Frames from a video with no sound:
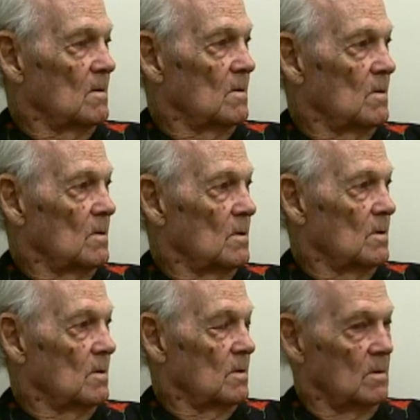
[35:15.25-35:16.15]
where were
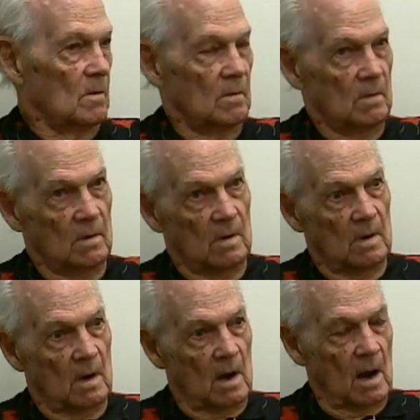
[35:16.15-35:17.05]
you?
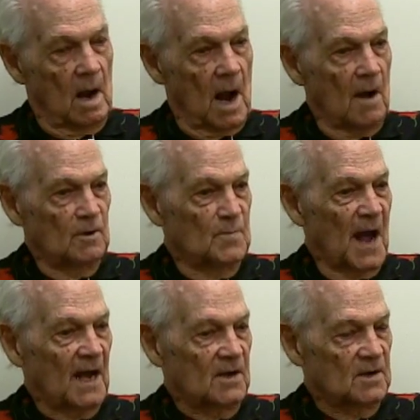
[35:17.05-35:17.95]
I was
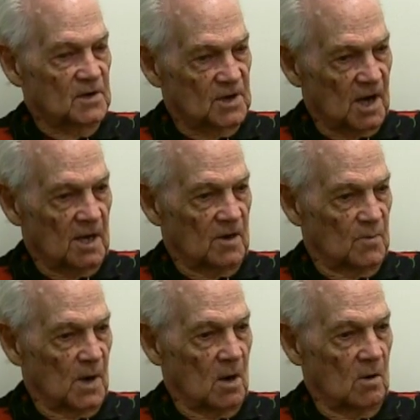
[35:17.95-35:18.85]
back in the States
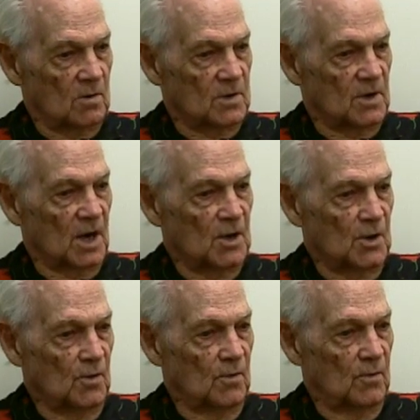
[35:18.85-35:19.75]
because they
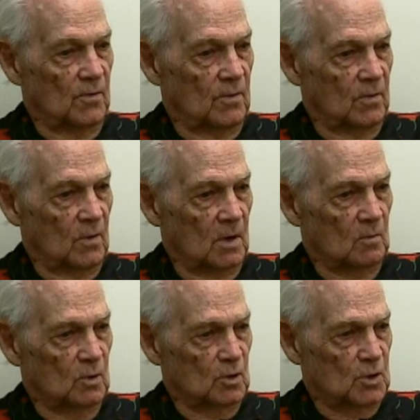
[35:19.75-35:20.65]
knew
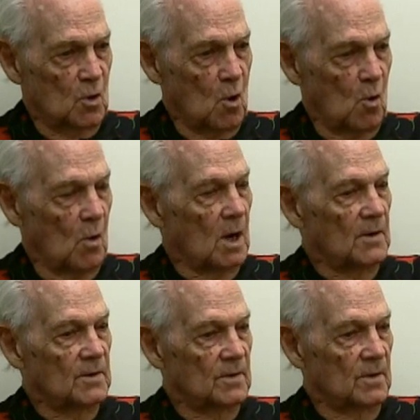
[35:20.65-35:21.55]
what the score
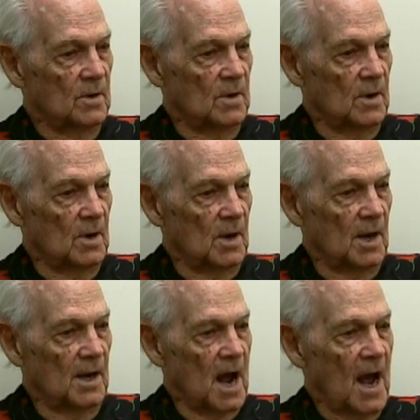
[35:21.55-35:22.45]
was,
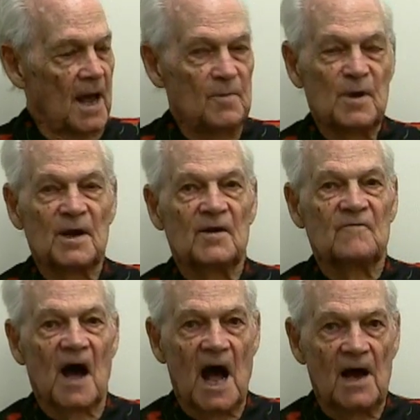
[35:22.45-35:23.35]
and I had been
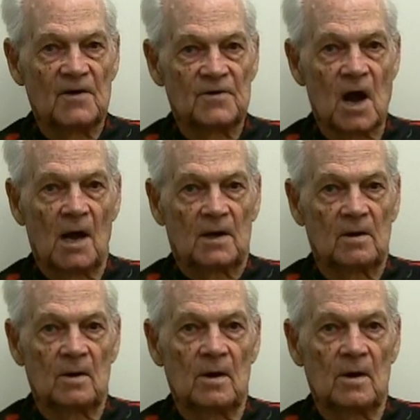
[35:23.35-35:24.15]
advised not